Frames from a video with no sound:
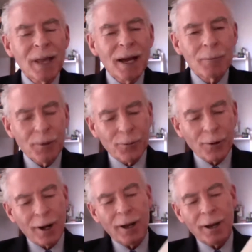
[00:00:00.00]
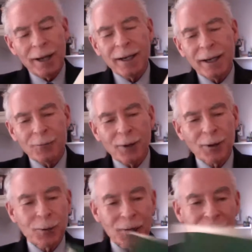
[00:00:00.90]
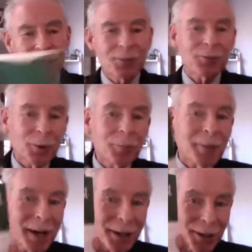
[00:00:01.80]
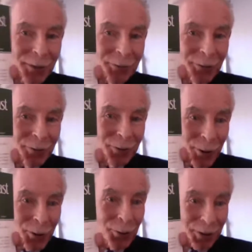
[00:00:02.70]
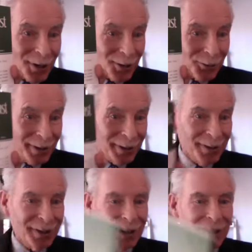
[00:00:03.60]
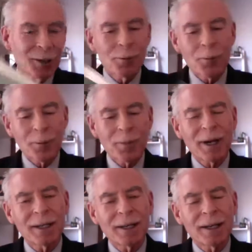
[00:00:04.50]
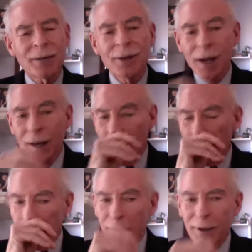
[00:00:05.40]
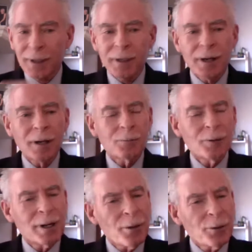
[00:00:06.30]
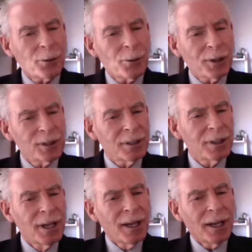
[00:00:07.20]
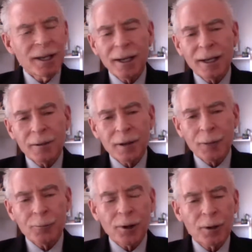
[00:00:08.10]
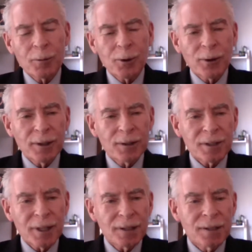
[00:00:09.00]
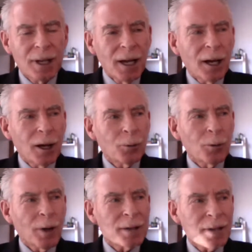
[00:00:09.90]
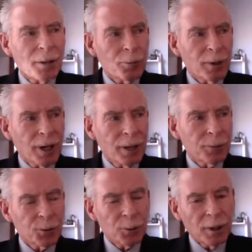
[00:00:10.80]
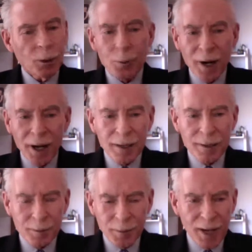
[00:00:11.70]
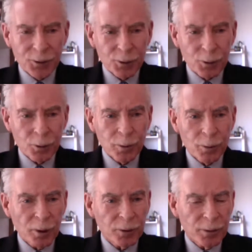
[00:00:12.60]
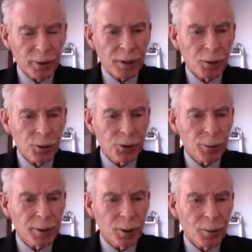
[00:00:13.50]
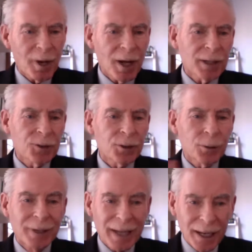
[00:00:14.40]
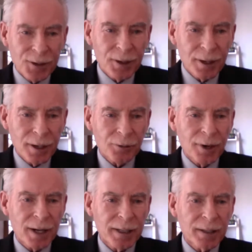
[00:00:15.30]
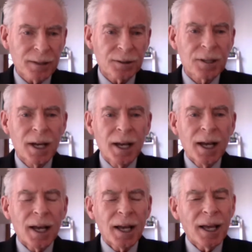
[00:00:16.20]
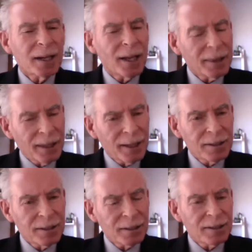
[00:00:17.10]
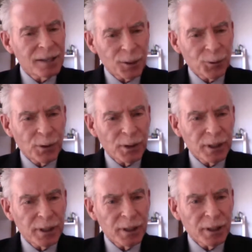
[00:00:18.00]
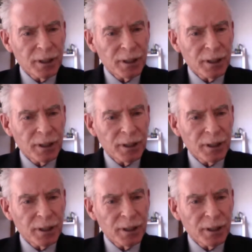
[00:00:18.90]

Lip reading: Before, I did have one question from my review, which I'll read in a moment, but I did have one other question, and I welcome your insights. When I was in Oman as ambassador, we worked very closely with the Omanis to engage the Iranians. And I think successfully.